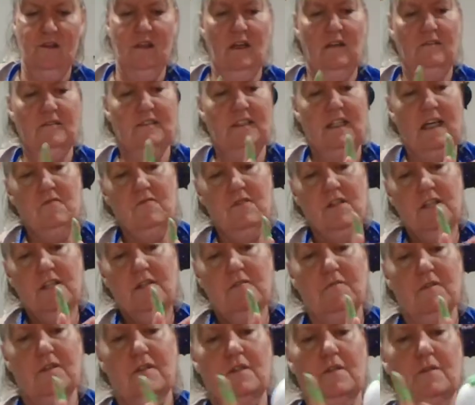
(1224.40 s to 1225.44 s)
Now down
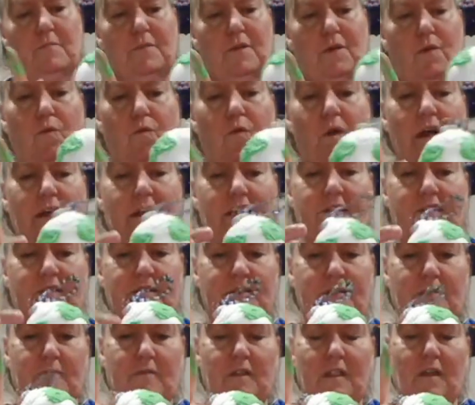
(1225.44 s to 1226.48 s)
here we're going to put white,
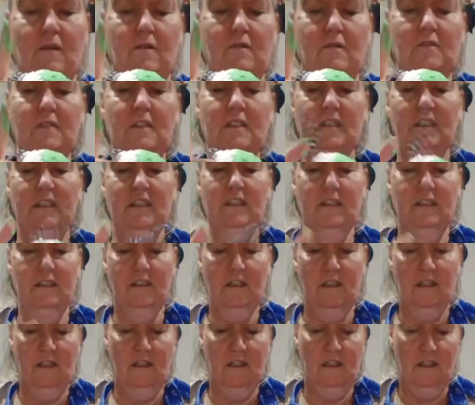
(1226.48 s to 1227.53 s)
so we only need
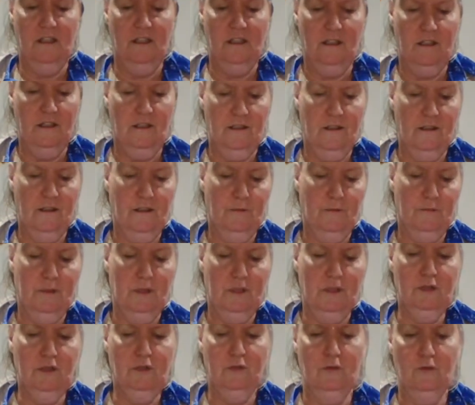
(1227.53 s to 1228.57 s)
the
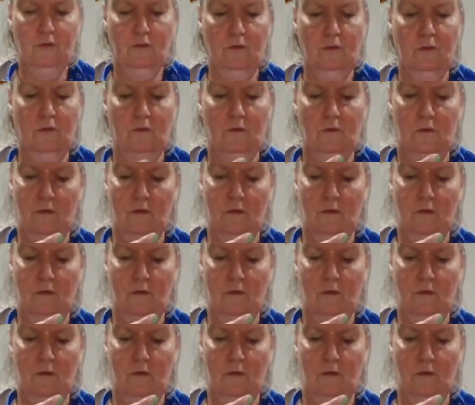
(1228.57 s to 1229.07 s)
blue.